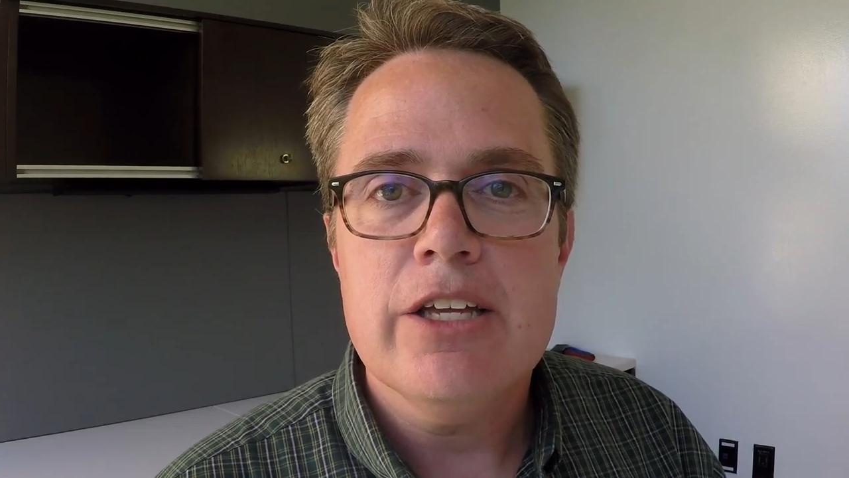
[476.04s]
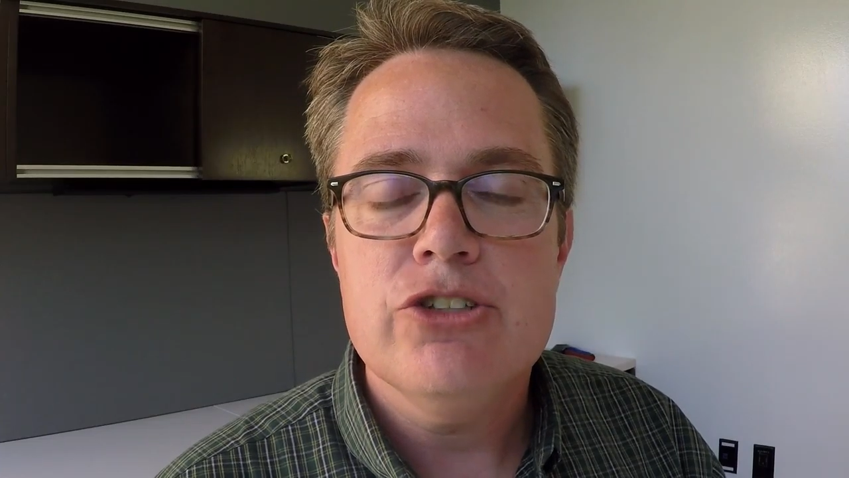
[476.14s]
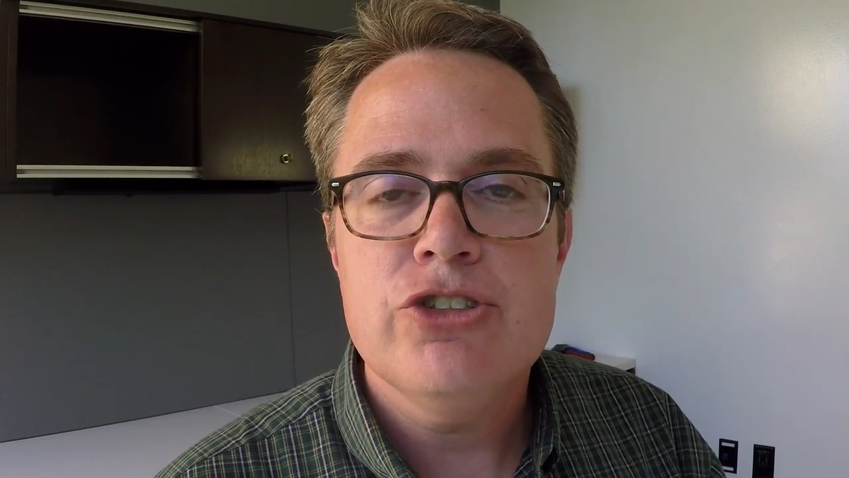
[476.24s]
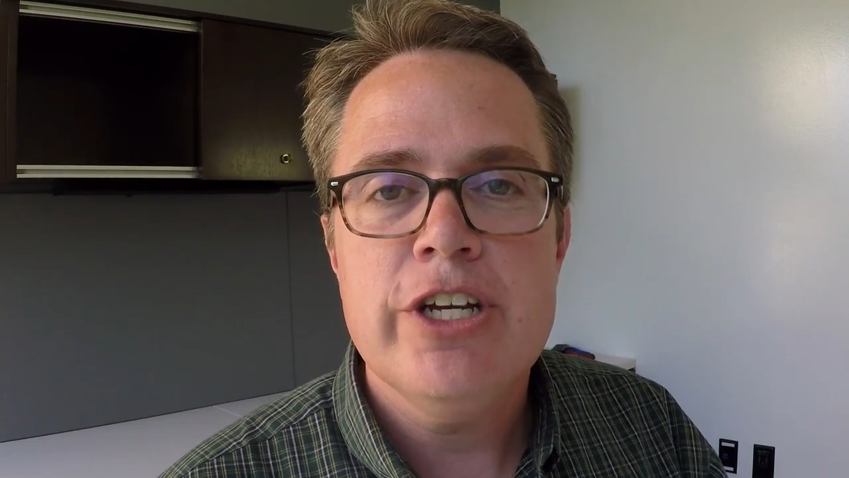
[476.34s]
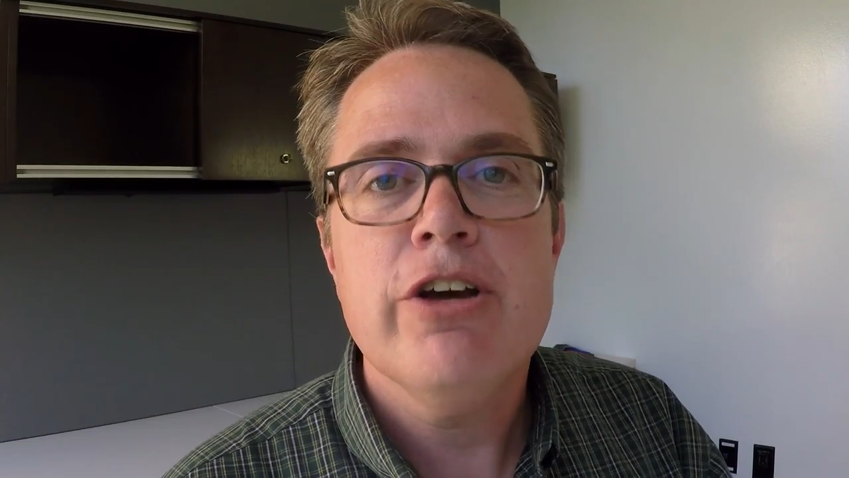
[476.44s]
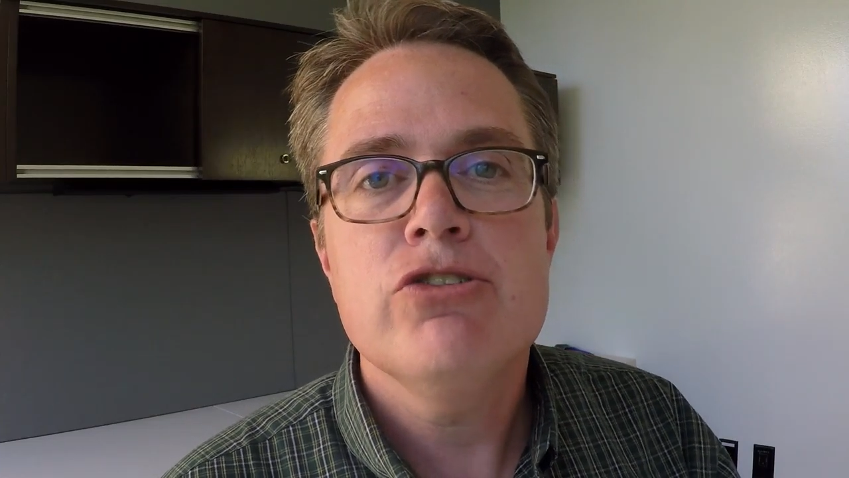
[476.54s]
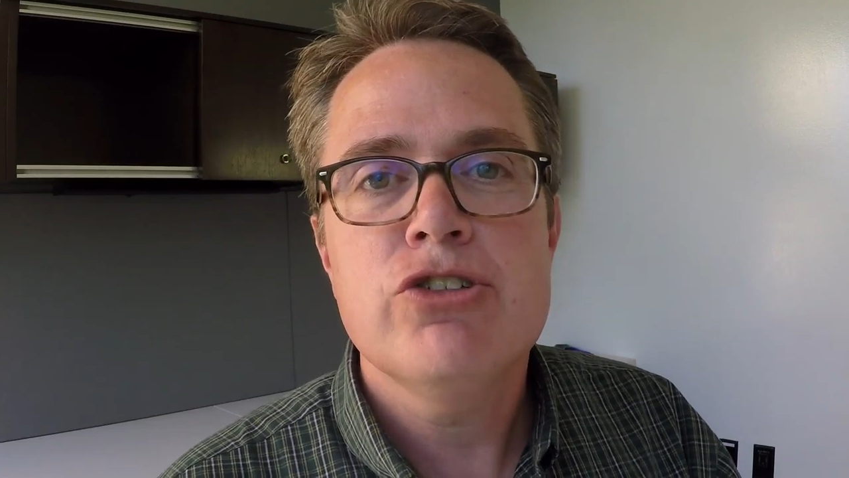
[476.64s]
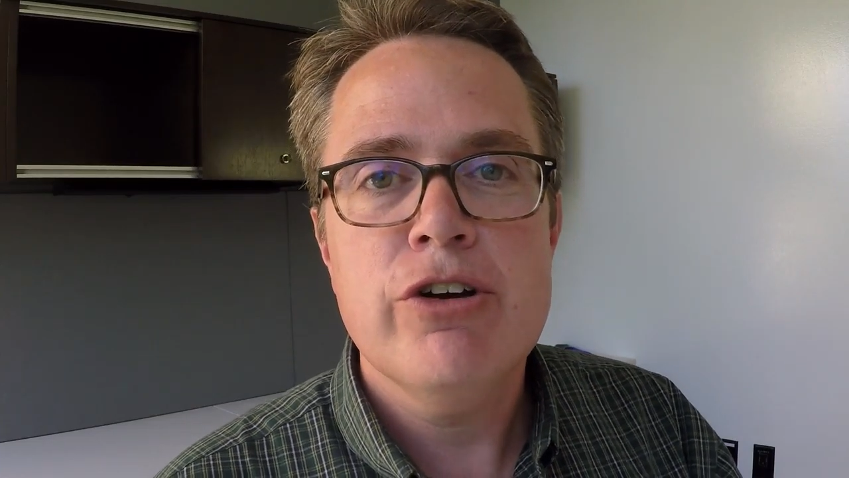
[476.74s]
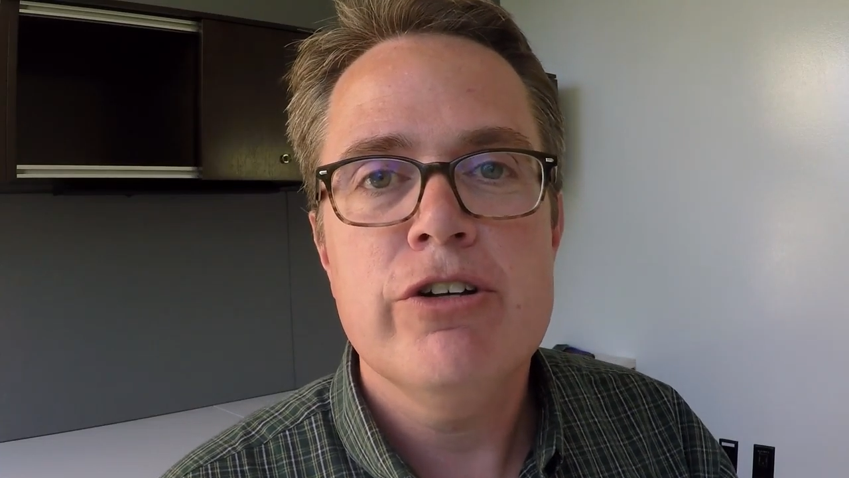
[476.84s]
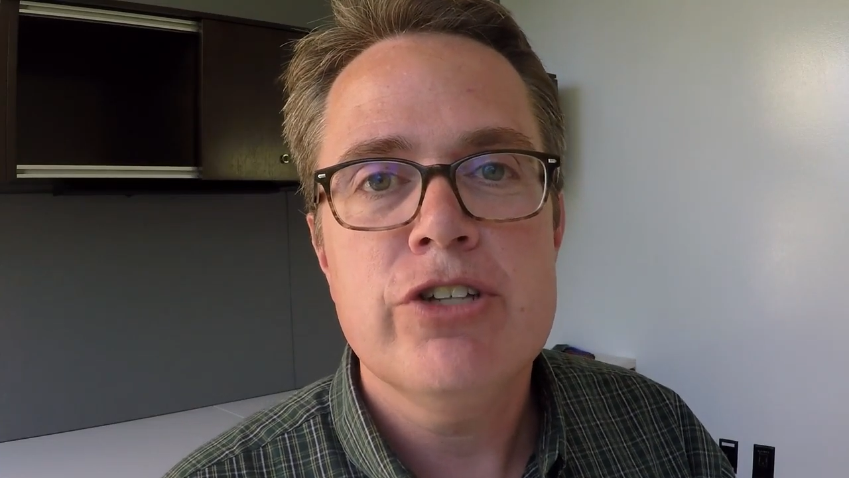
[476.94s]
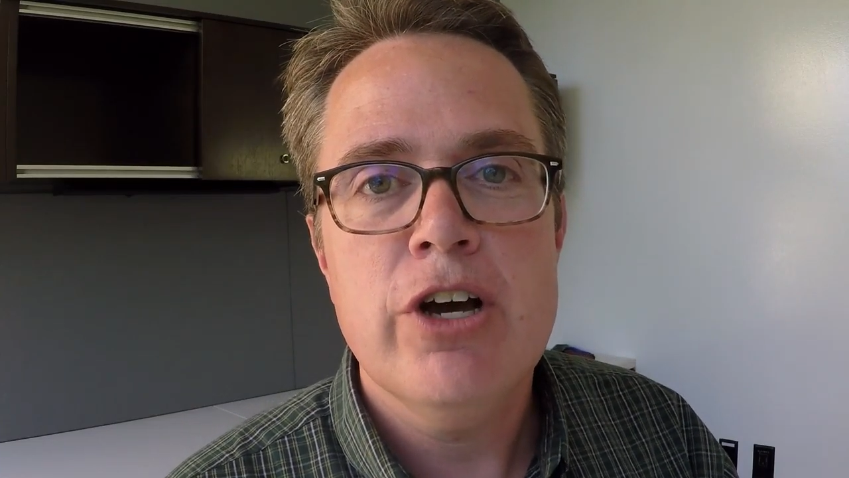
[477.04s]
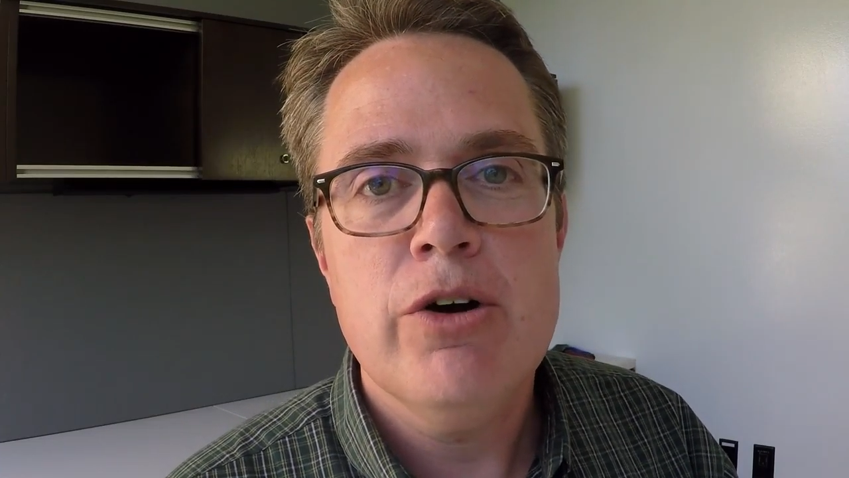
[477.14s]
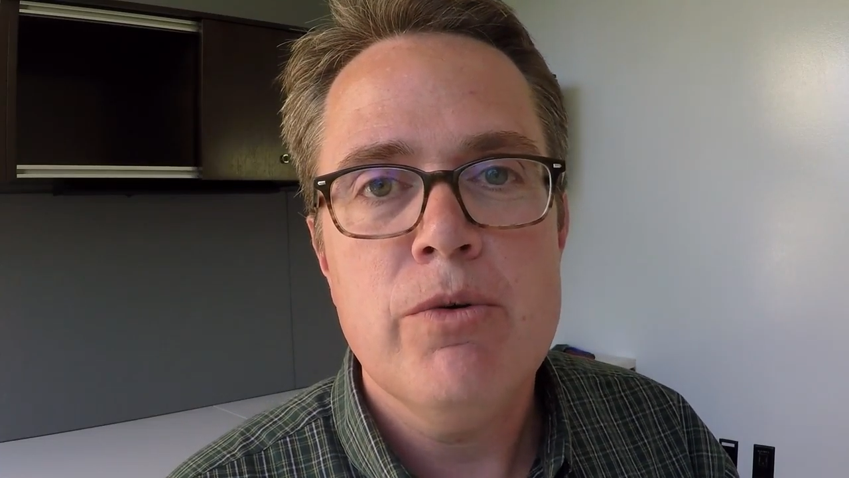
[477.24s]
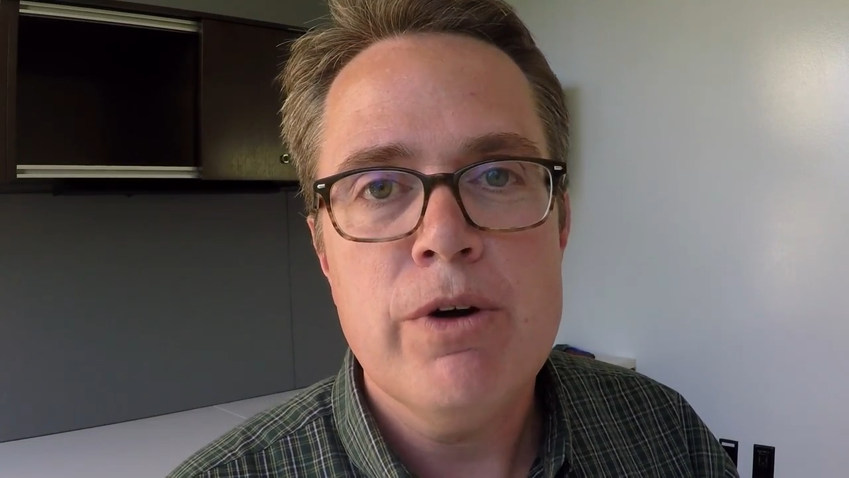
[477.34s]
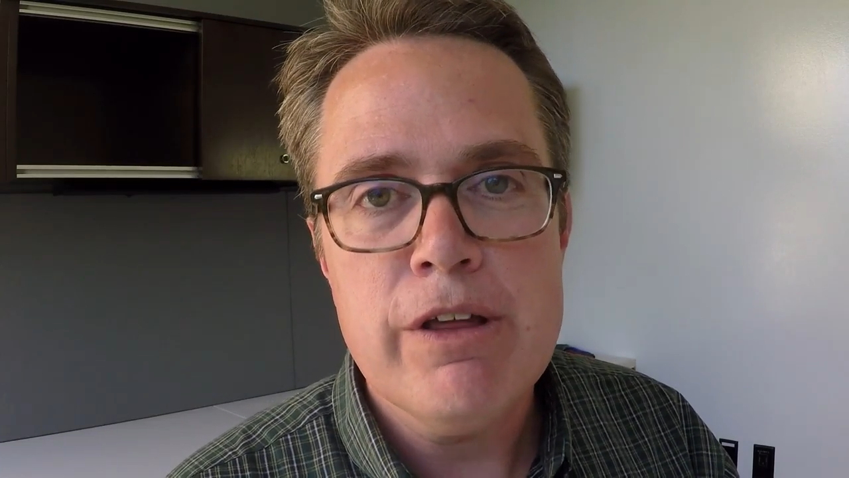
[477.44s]
She goes
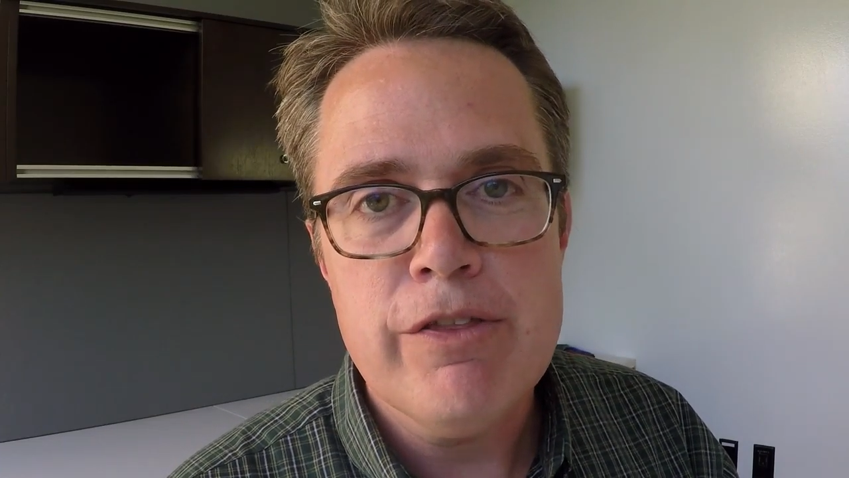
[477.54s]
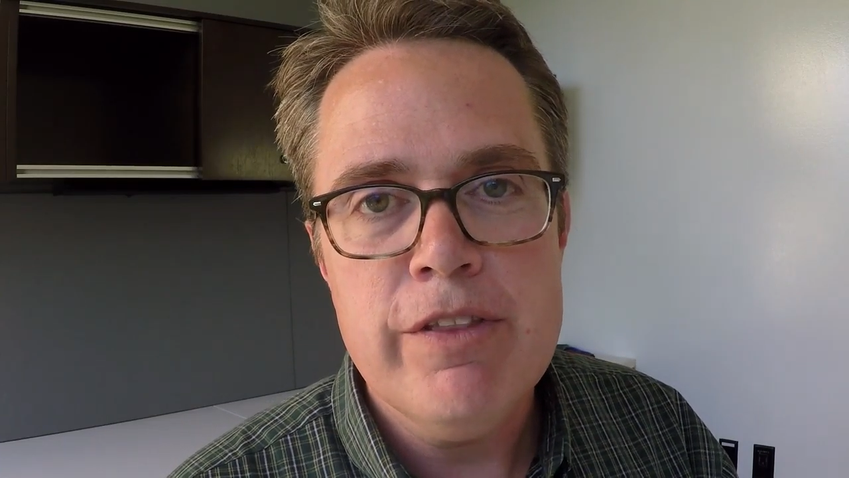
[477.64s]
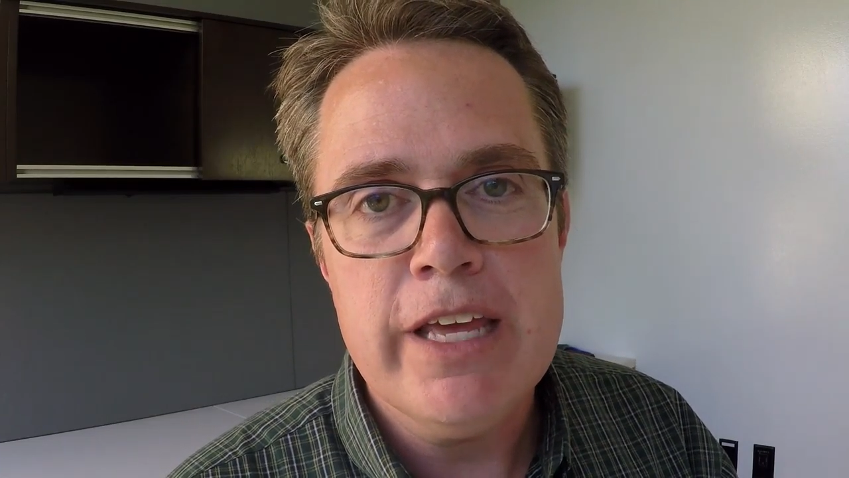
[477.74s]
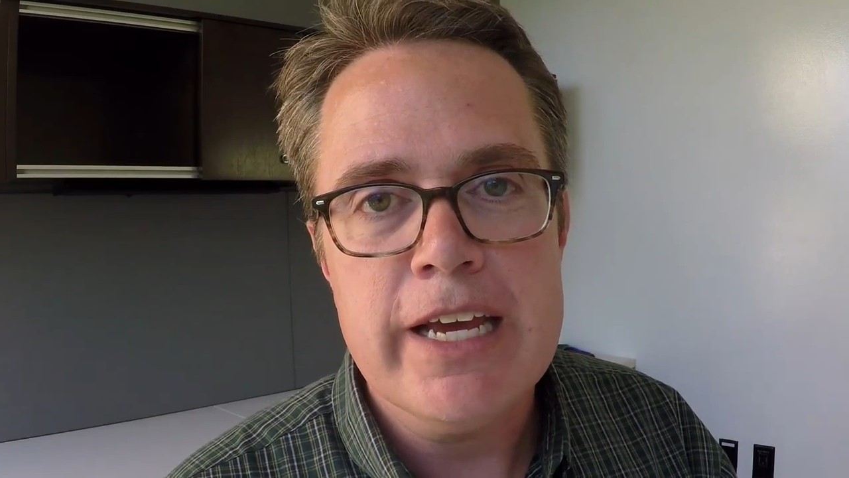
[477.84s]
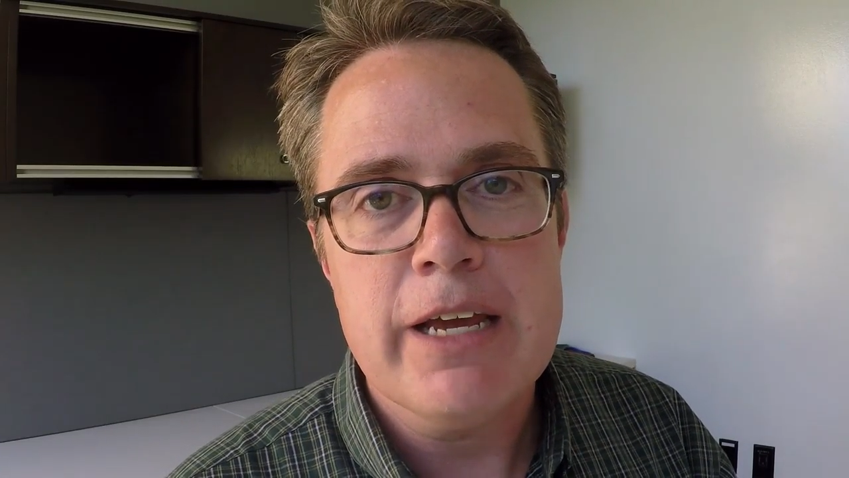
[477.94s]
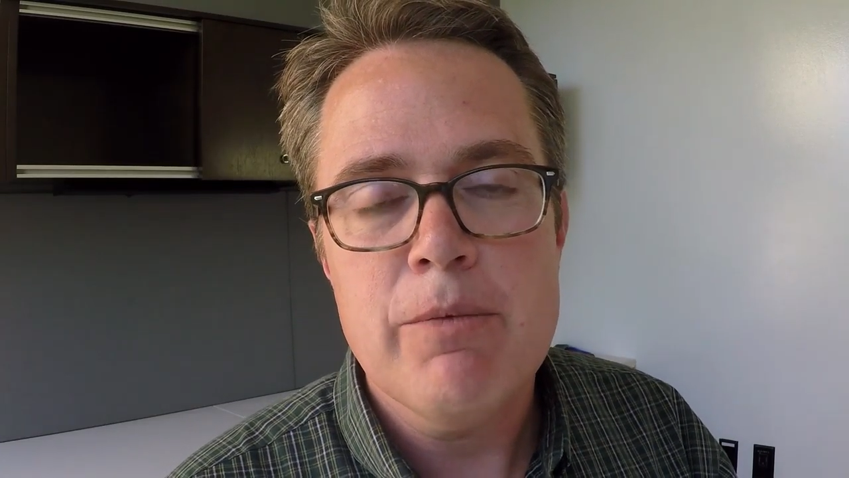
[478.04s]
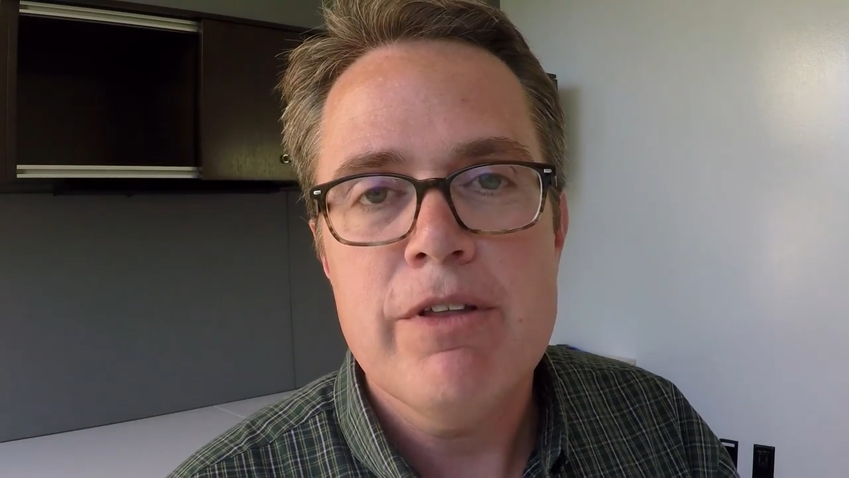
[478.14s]
toe-to-toe with Nick and